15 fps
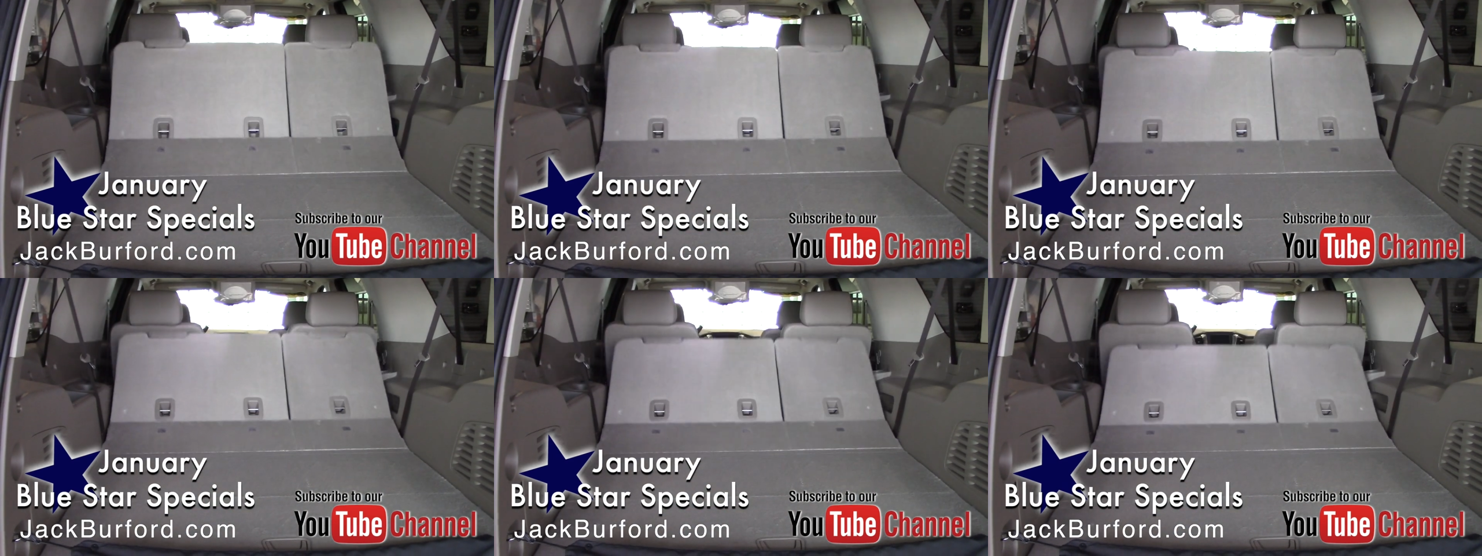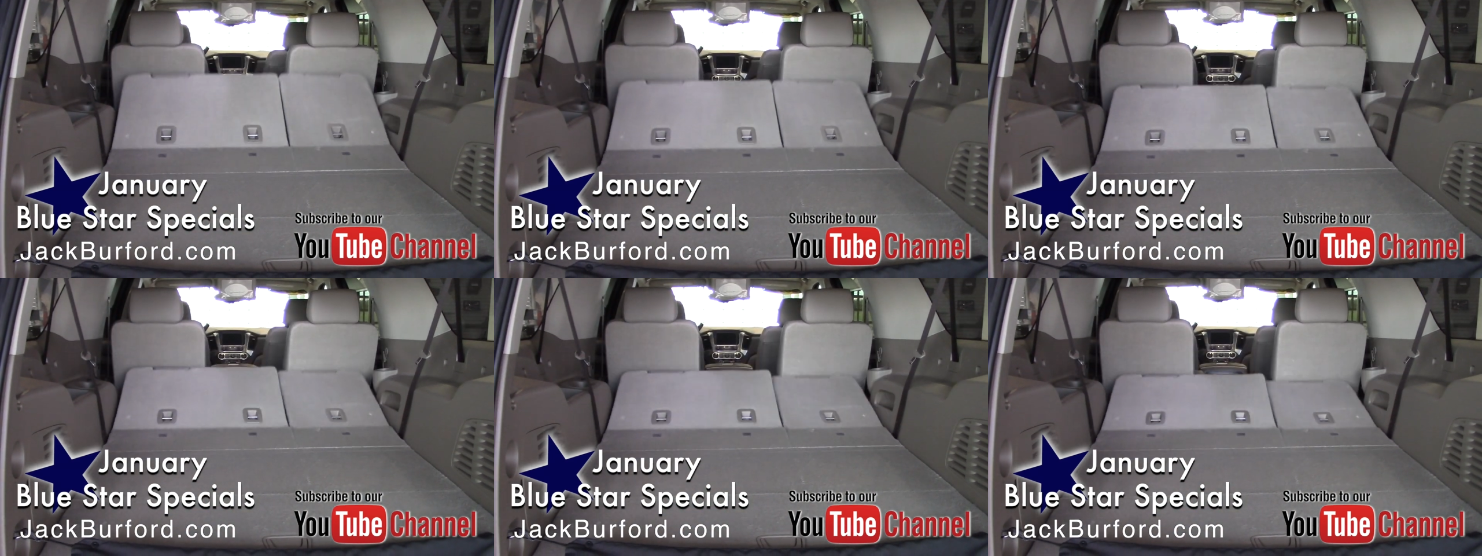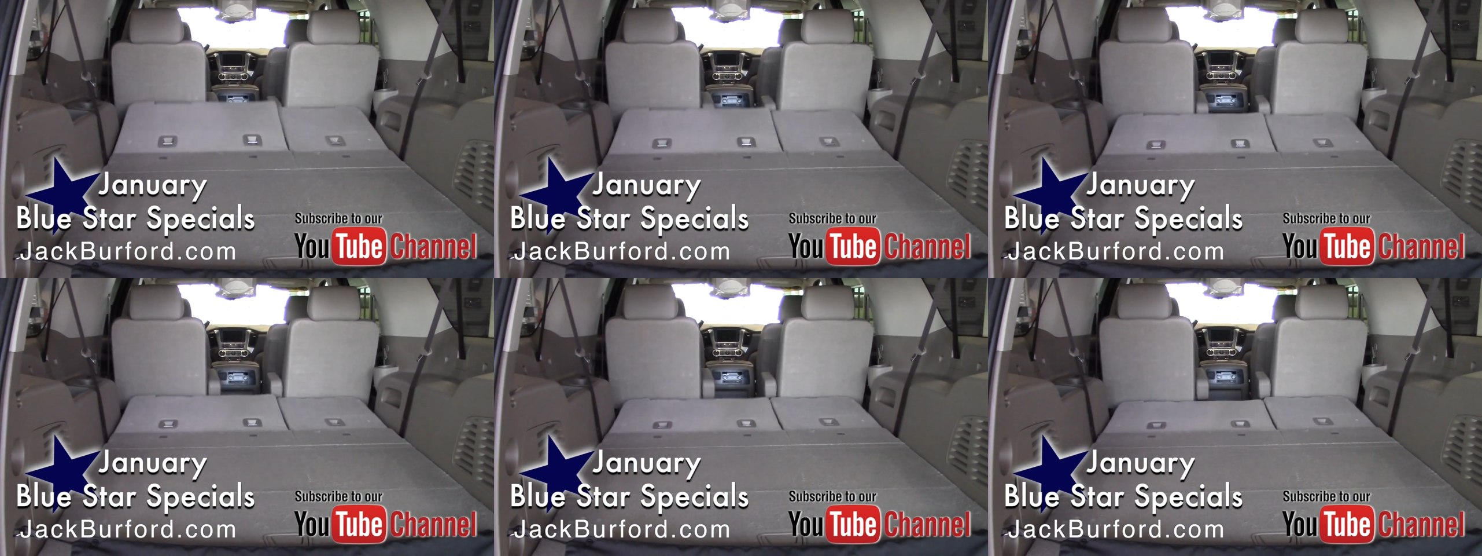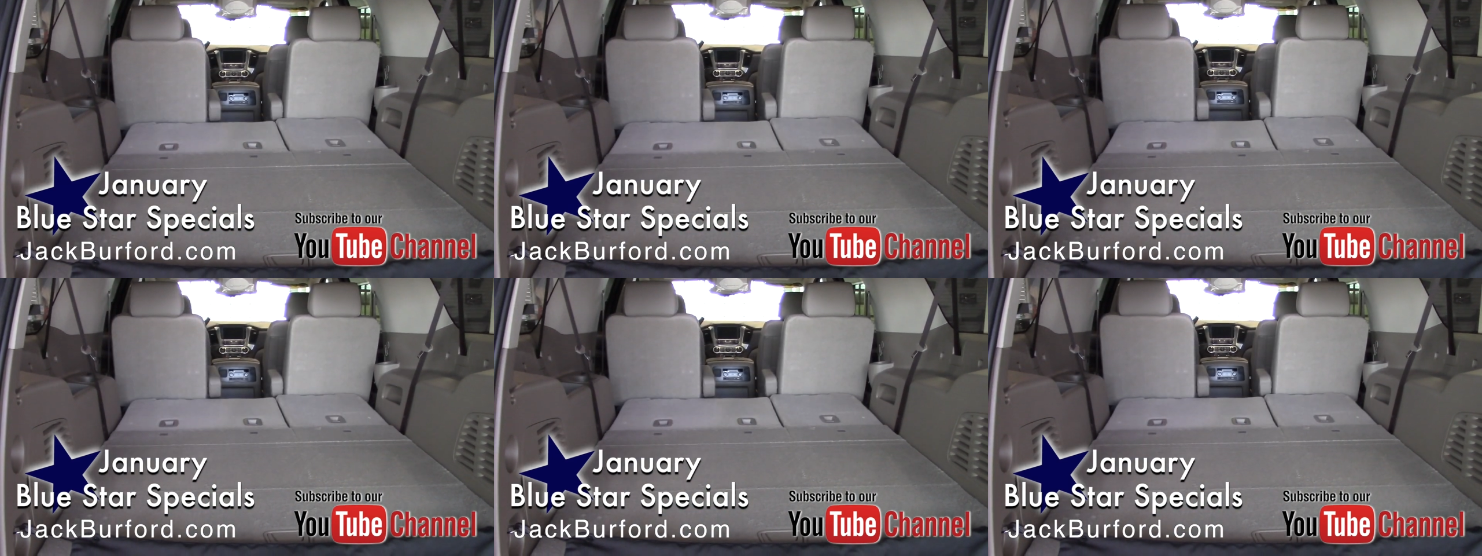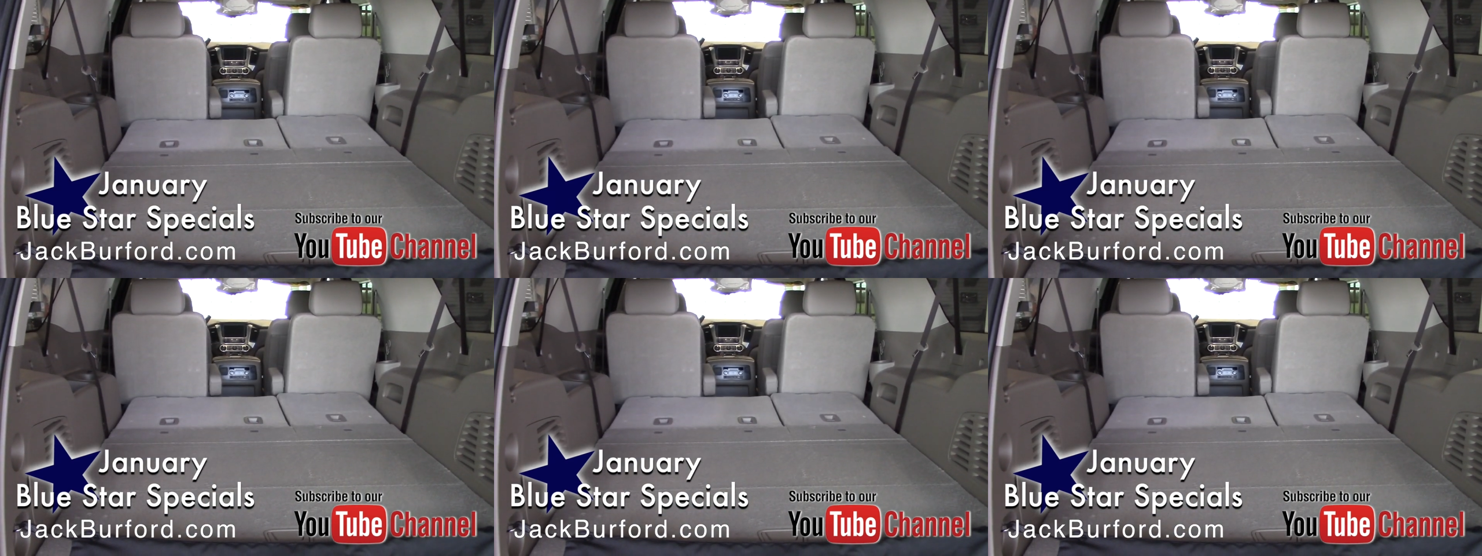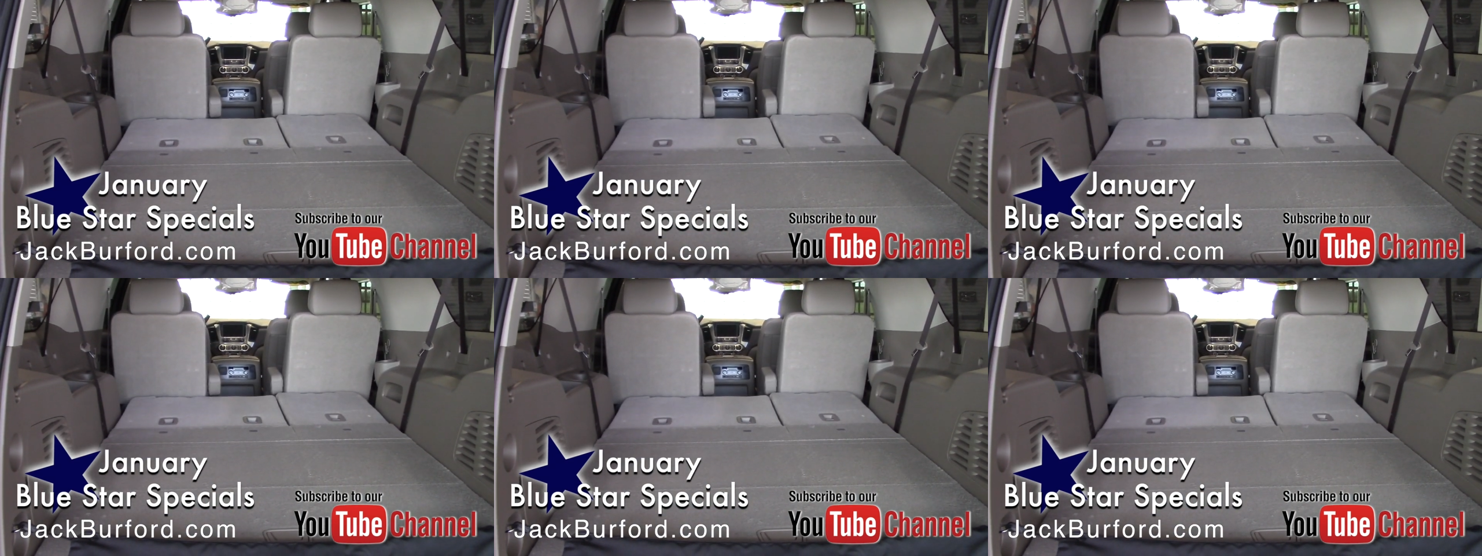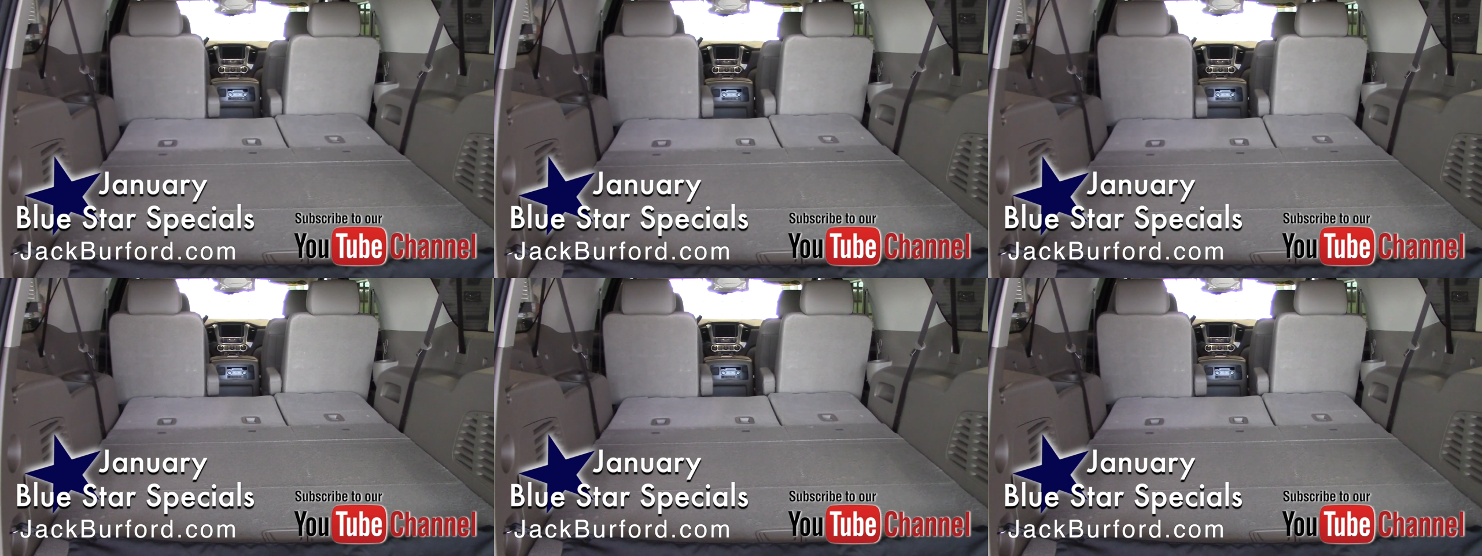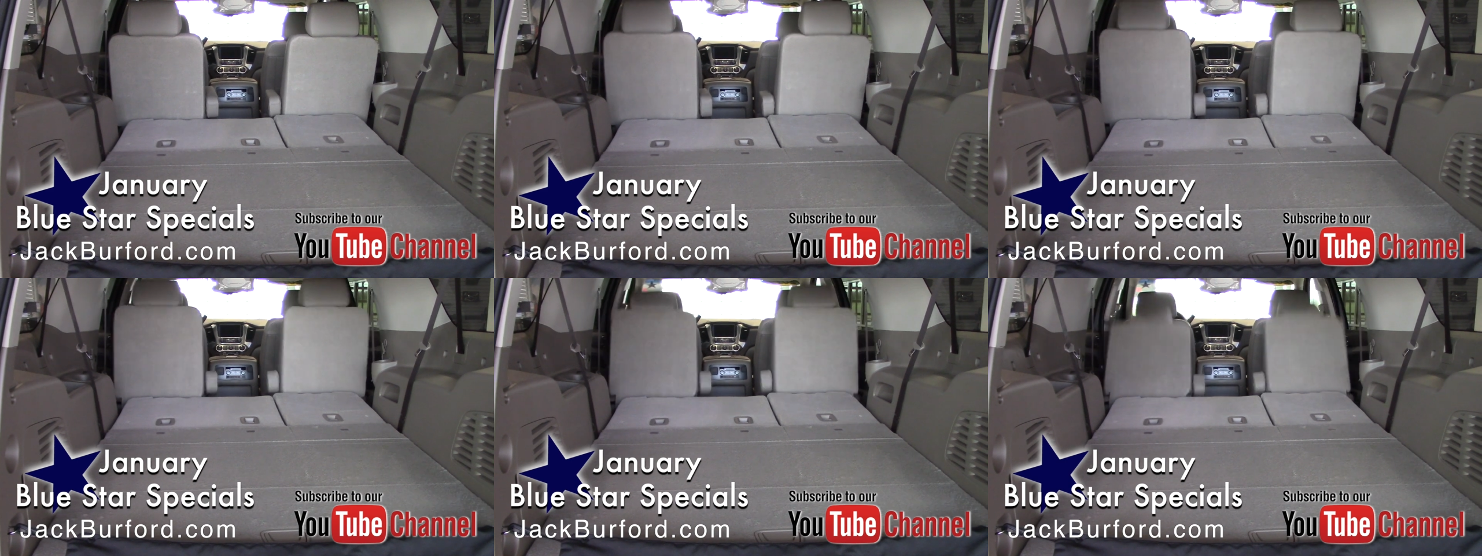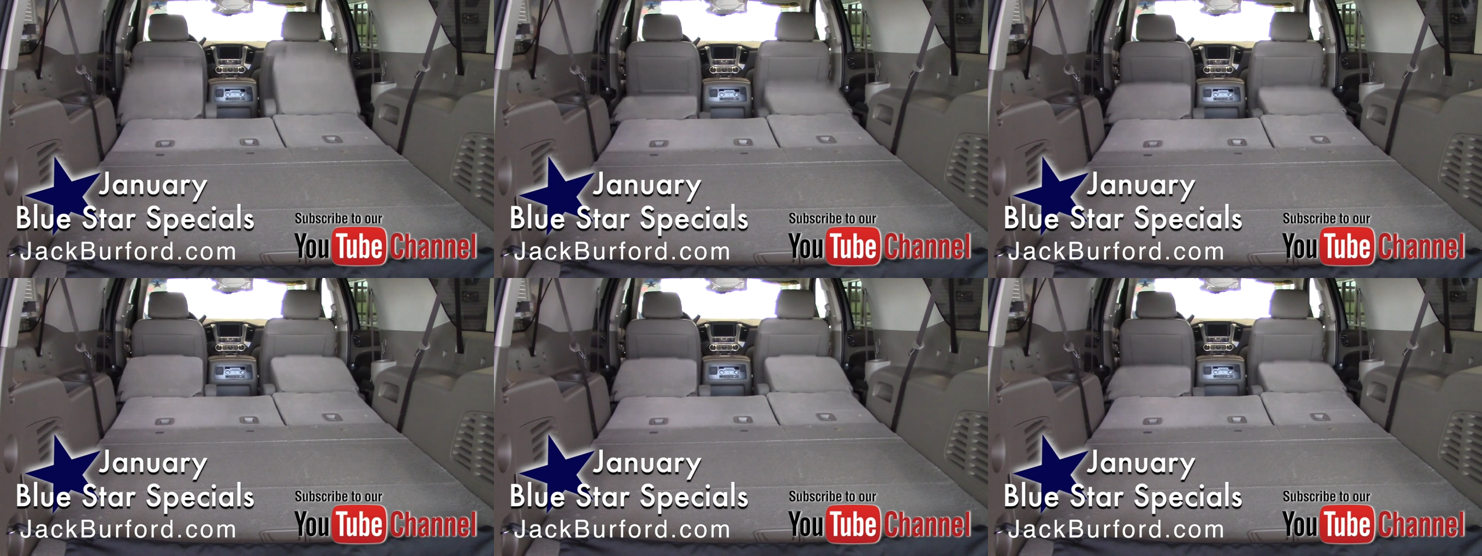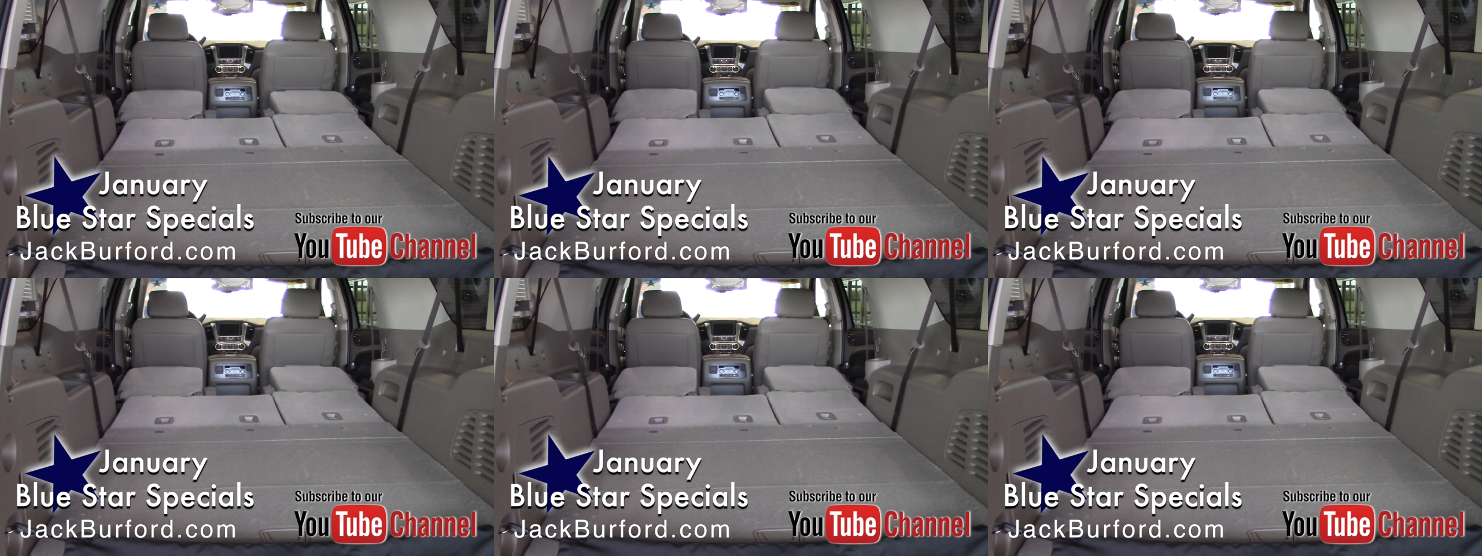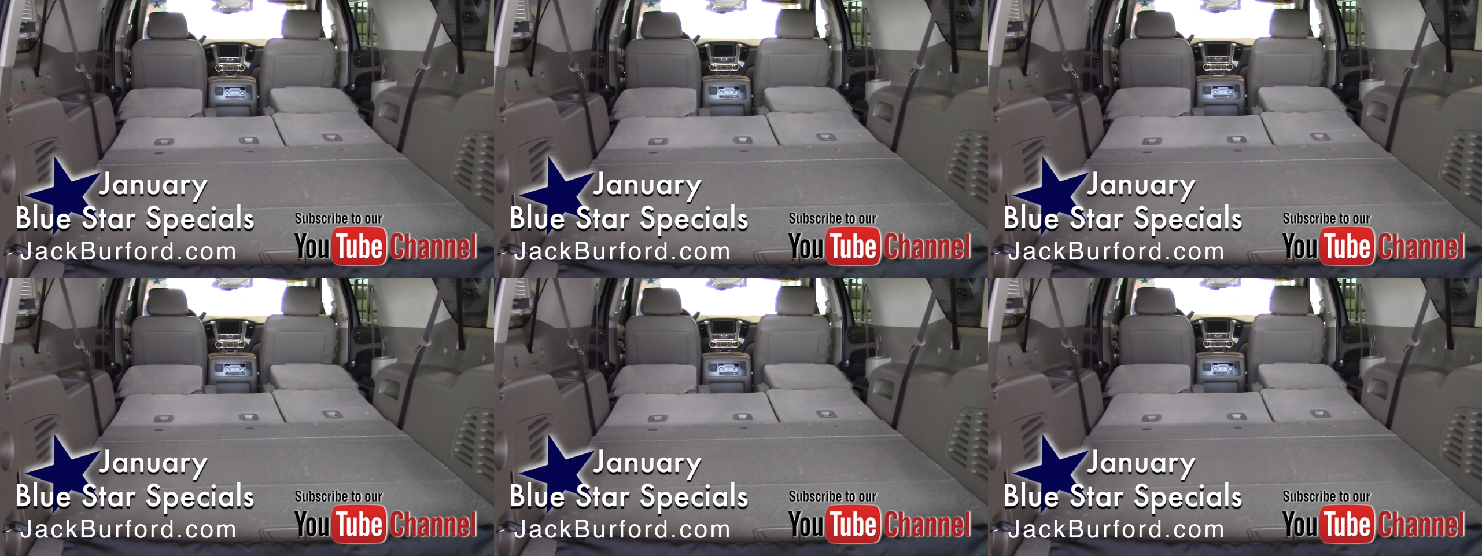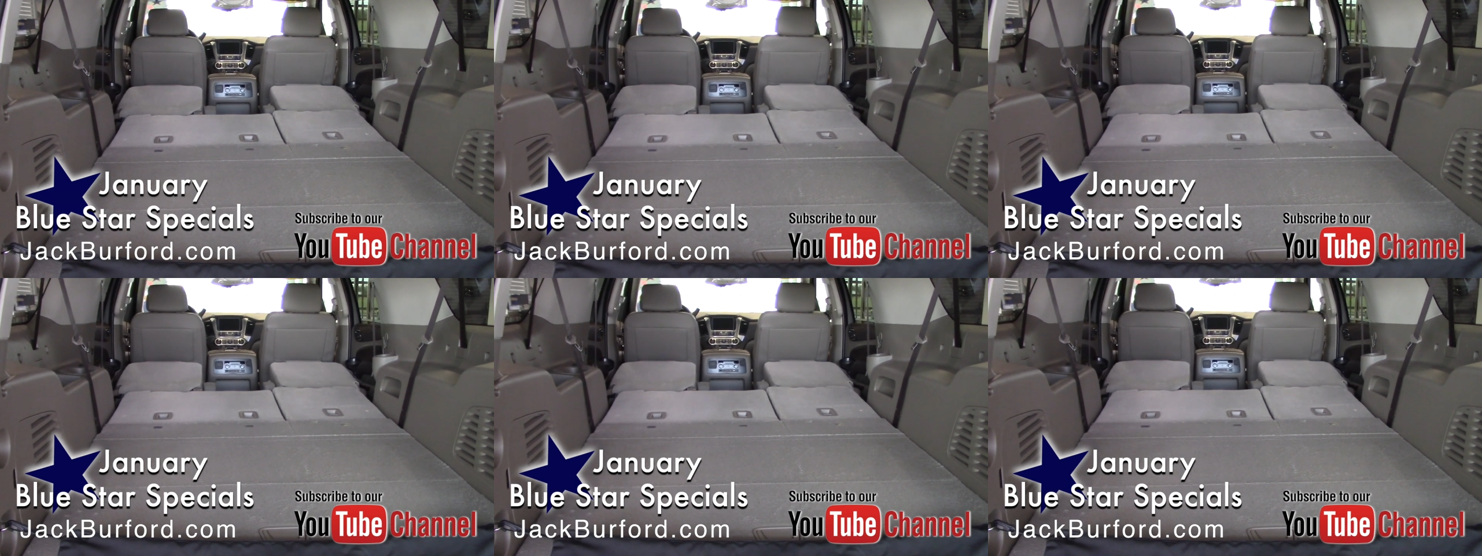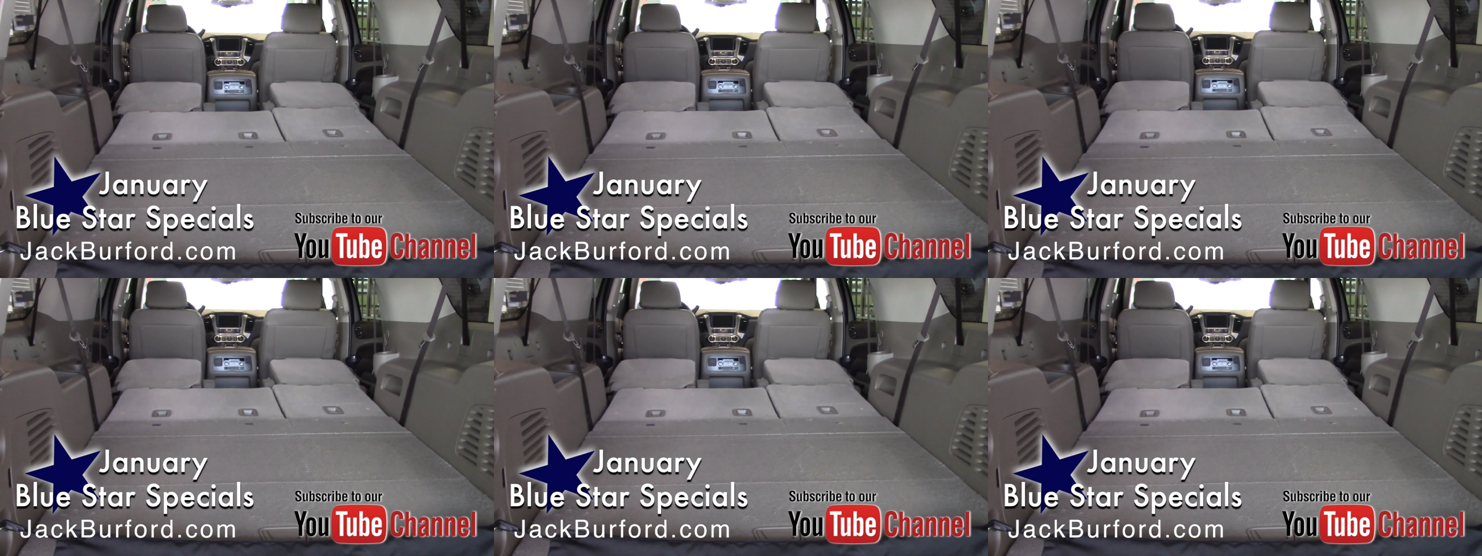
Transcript: No face is visible, so there are no lips to read.